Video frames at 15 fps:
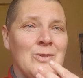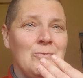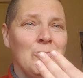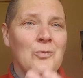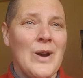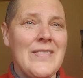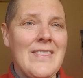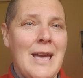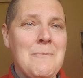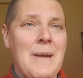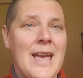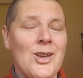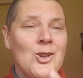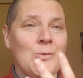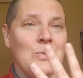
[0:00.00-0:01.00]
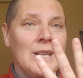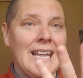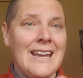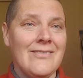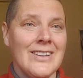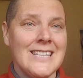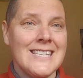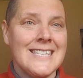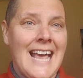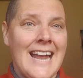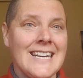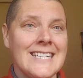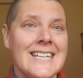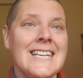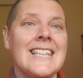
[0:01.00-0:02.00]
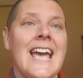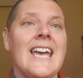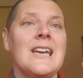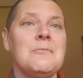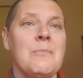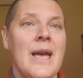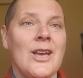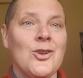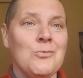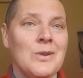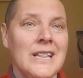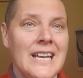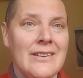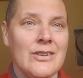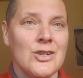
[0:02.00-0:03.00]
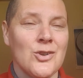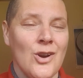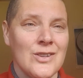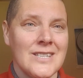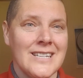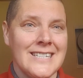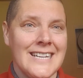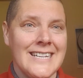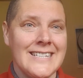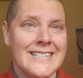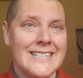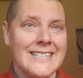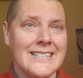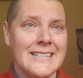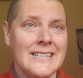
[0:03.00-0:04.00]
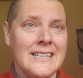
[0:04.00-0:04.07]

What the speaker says: when they make you believe in sanity, they can make you believe atrocities.